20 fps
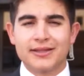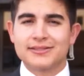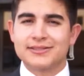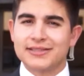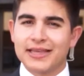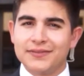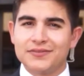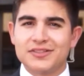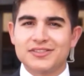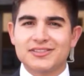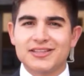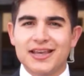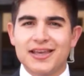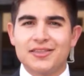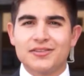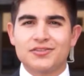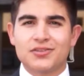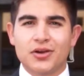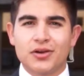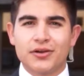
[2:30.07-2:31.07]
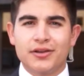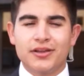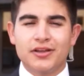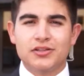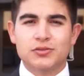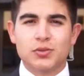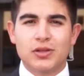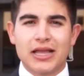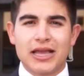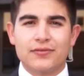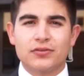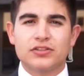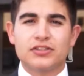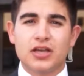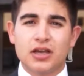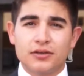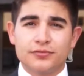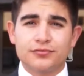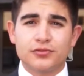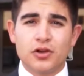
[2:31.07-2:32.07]
It's safe to say the Tar Heels will
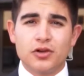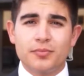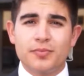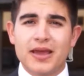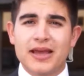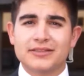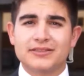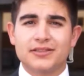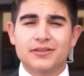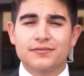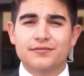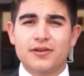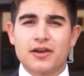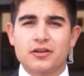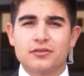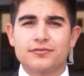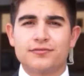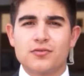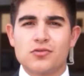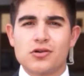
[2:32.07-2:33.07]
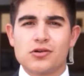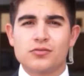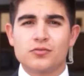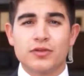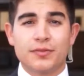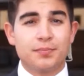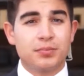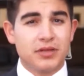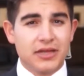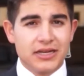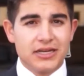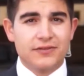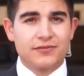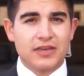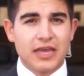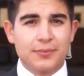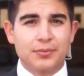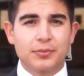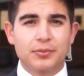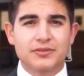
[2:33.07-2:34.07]
have a tough road back to the Final Four with
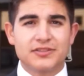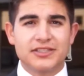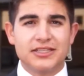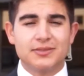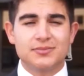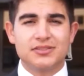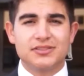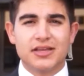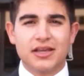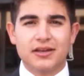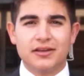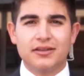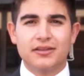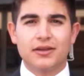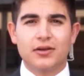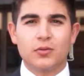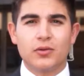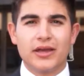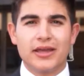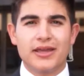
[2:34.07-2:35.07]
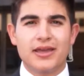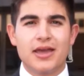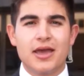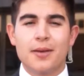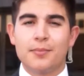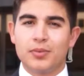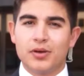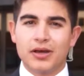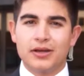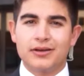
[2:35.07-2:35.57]
plenty of capable teams standing in their way,